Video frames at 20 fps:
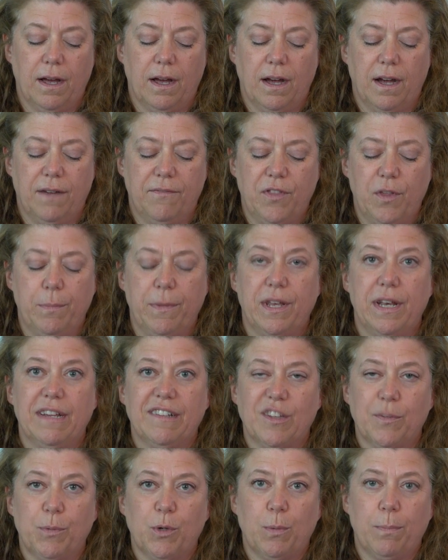of the
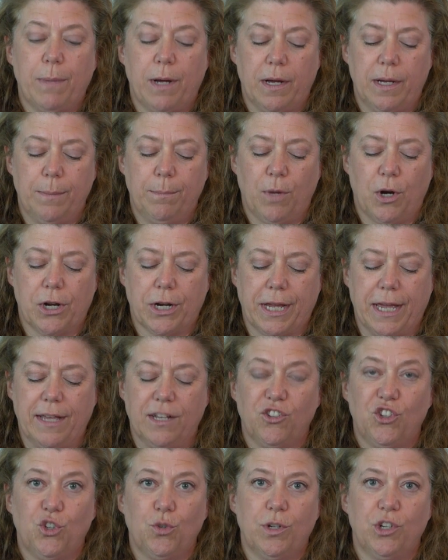municipal bond
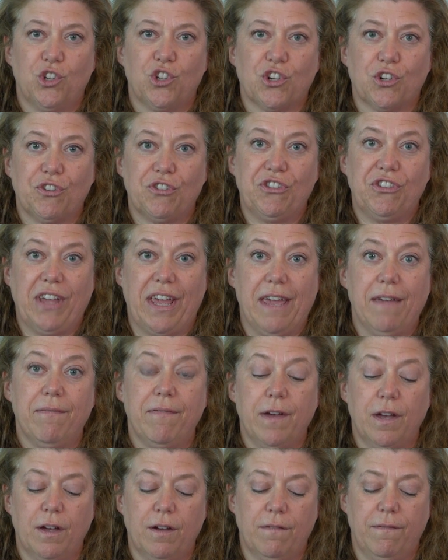market to ensure
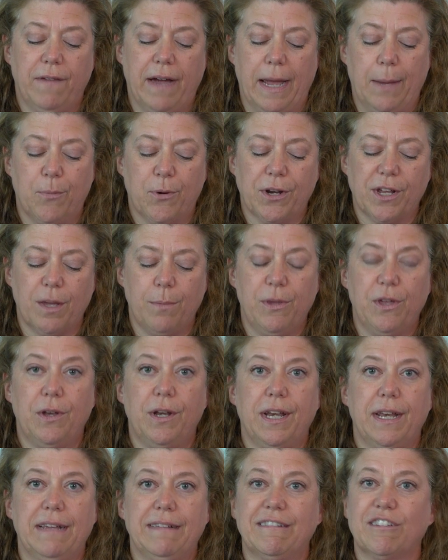safe, vibrant
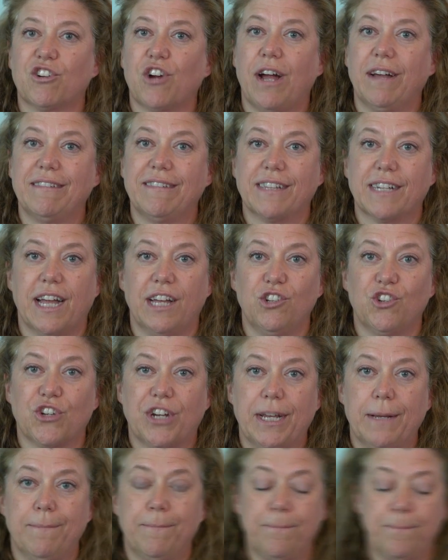communities across the country.